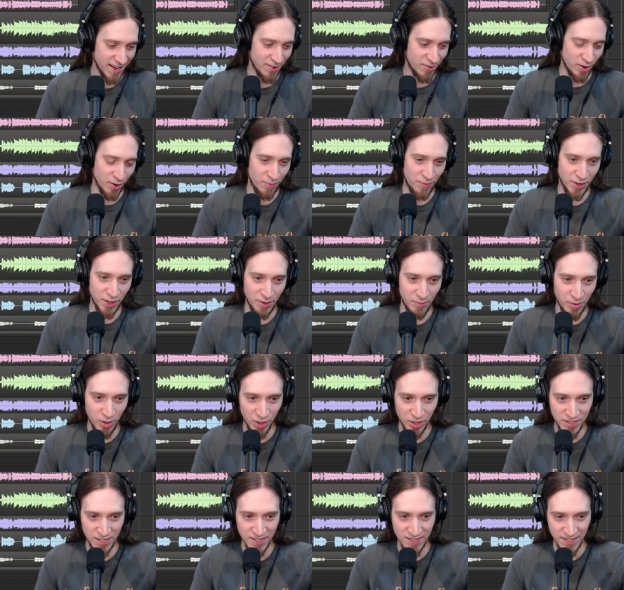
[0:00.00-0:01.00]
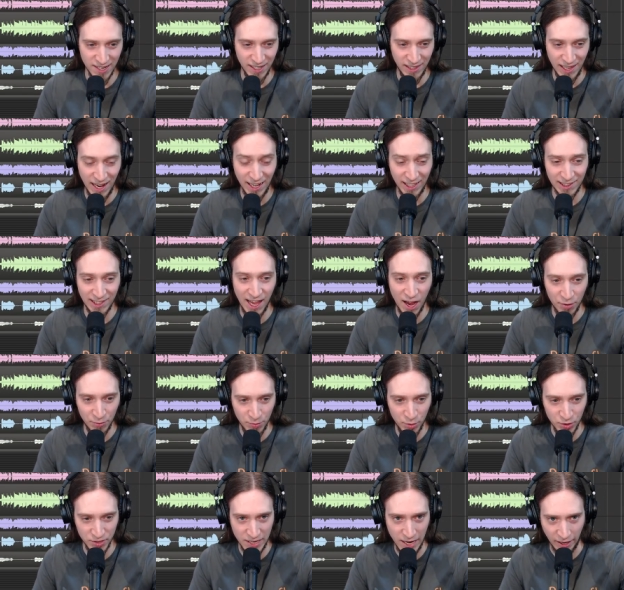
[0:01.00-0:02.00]
Rob Vandenberg says, I like loud
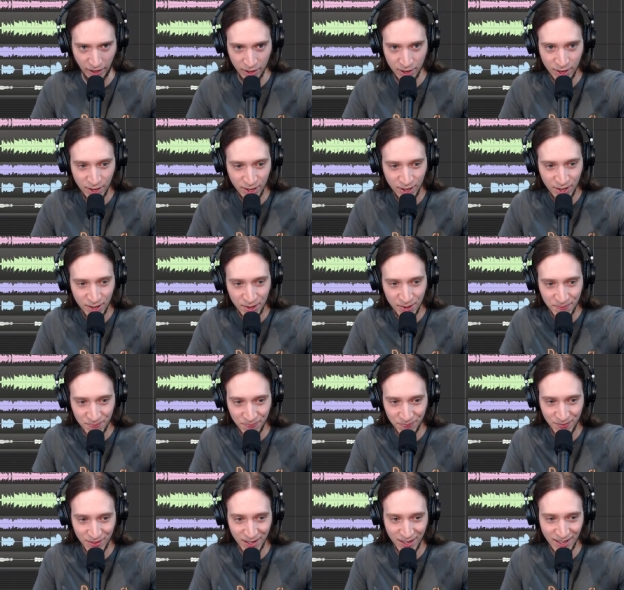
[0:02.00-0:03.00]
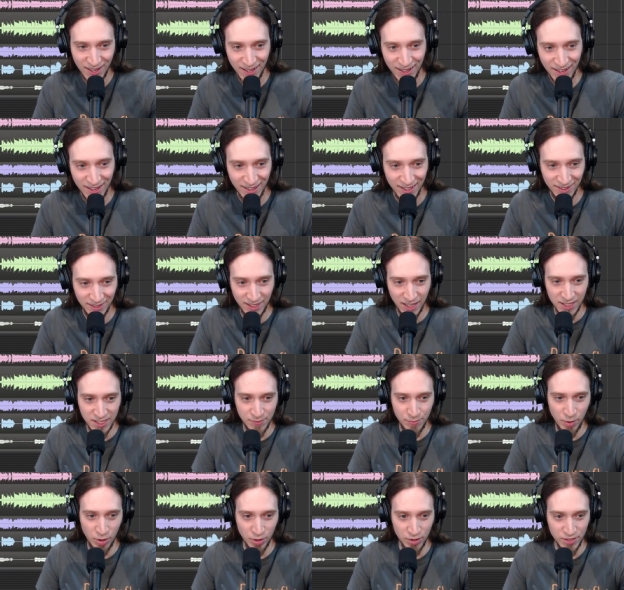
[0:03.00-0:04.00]
music!
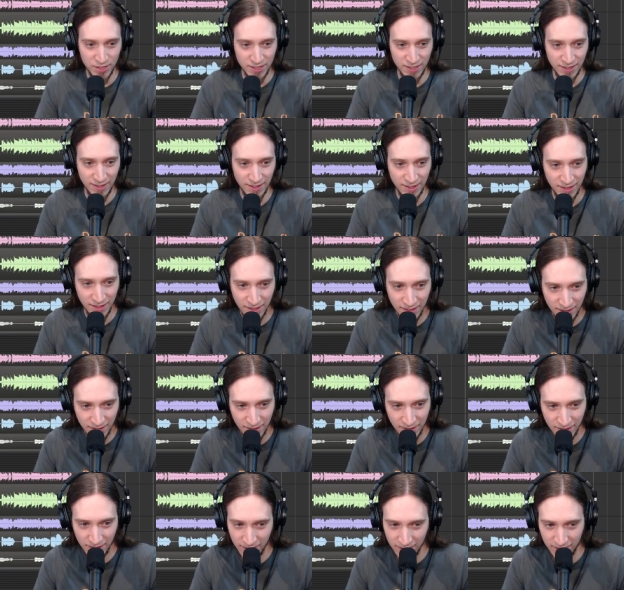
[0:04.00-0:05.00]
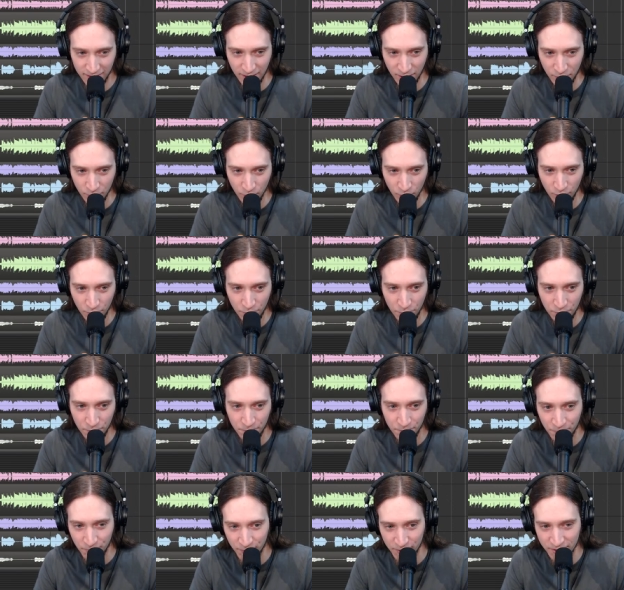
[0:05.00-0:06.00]
Dustbox the North
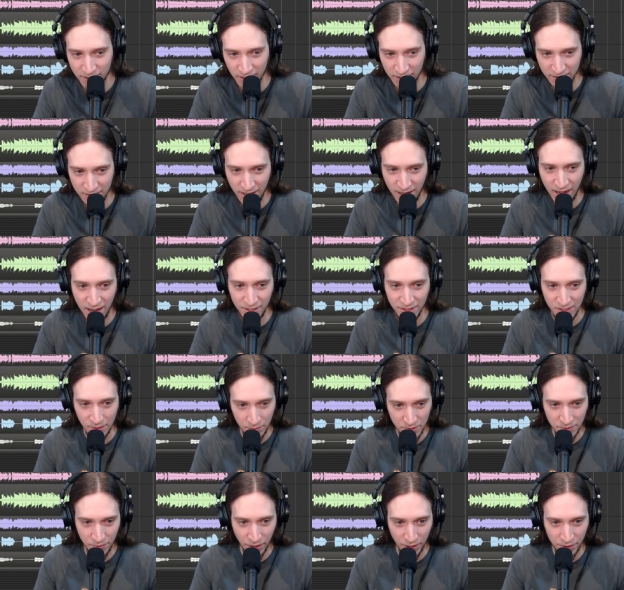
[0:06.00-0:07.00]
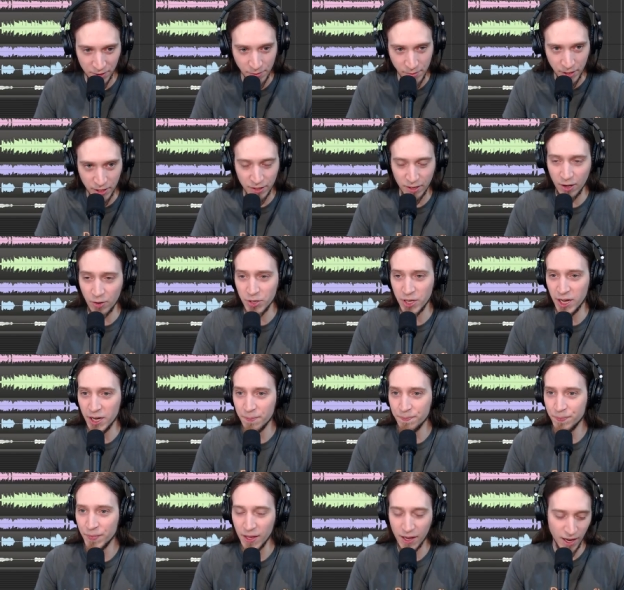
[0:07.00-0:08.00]
says, nah, it seems fine to me.
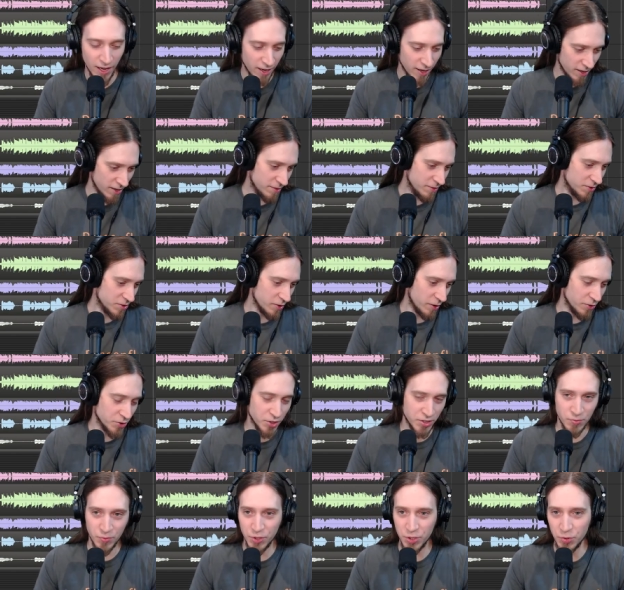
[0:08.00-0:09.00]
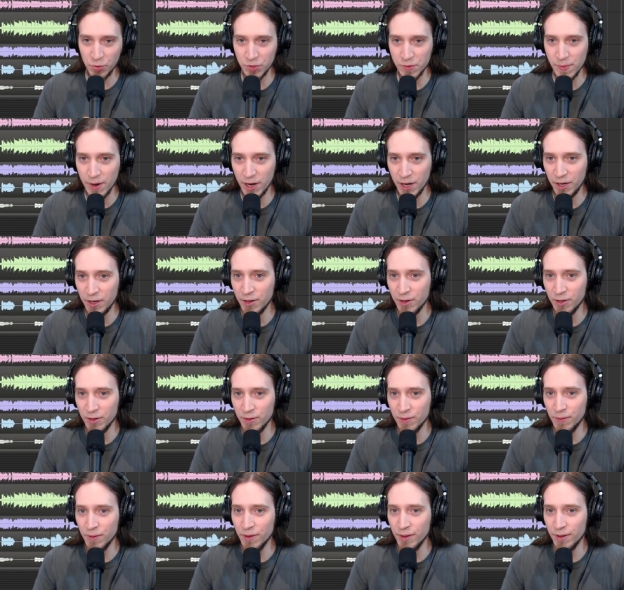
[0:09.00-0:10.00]
Okay, so I'll just reduce my,
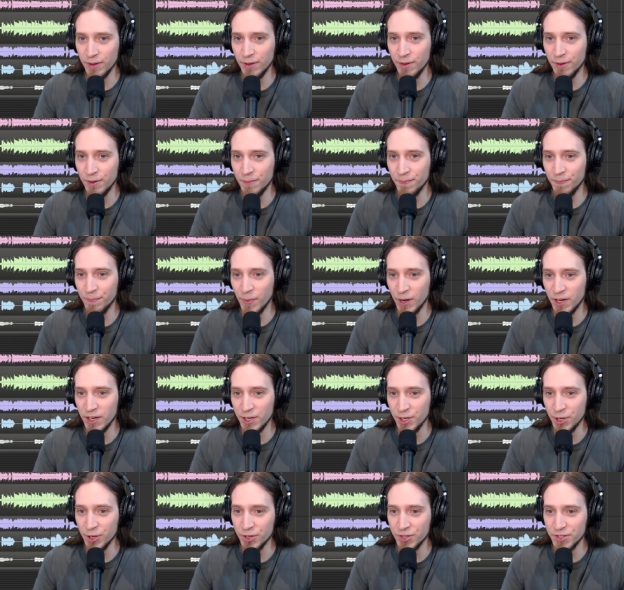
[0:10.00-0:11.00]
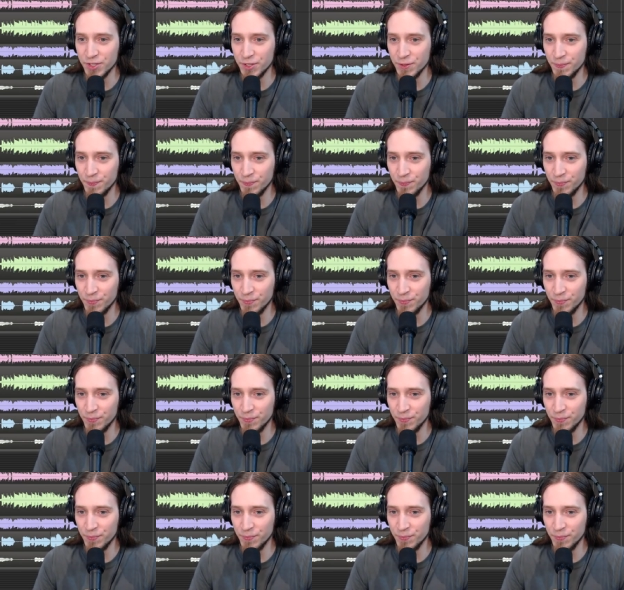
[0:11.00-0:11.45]
uh, my ears.